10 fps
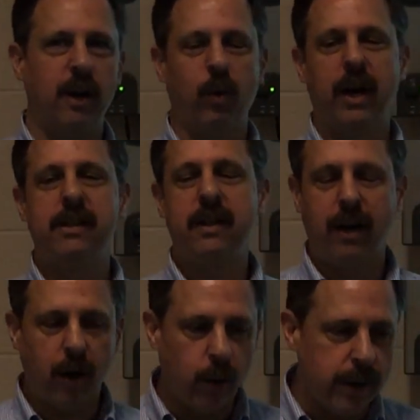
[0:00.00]
No, we're not
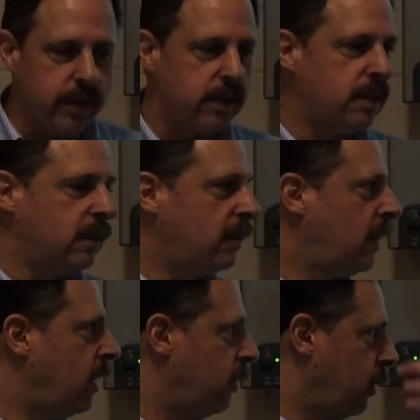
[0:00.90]
terrorists,
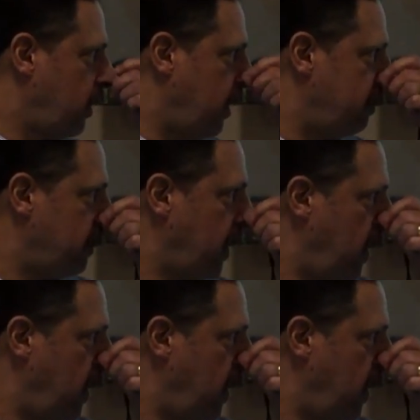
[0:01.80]
and, you know, okay.